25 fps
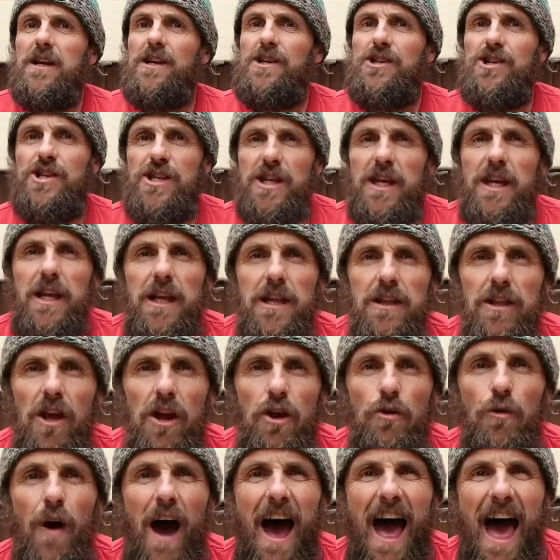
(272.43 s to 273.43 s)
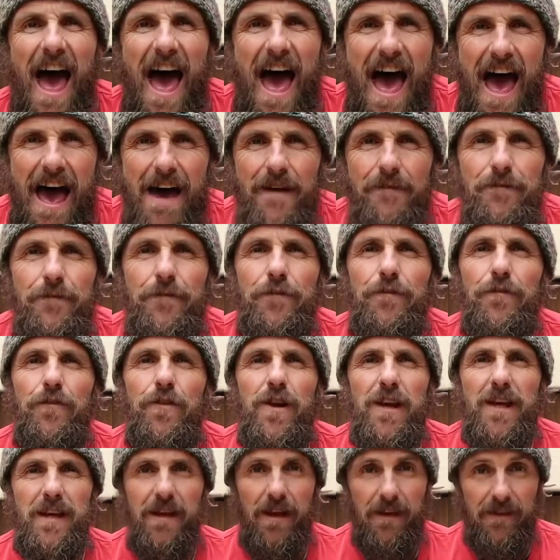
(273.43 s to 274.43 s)
she knew
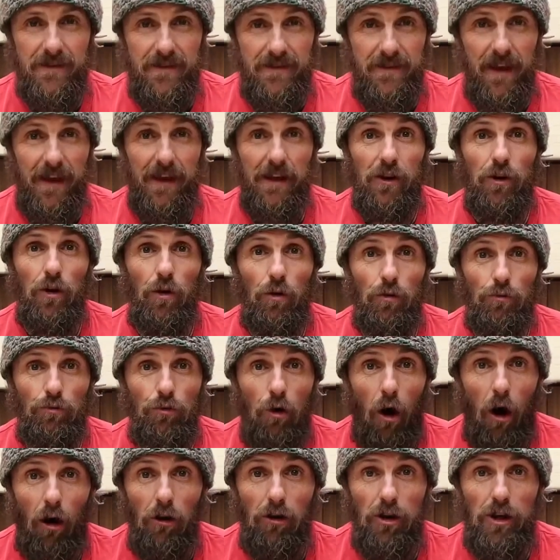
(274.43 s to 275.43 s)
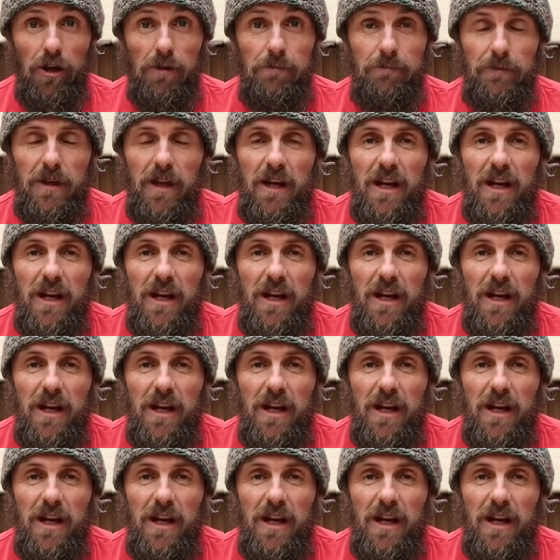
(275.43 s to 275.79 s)
every single rock,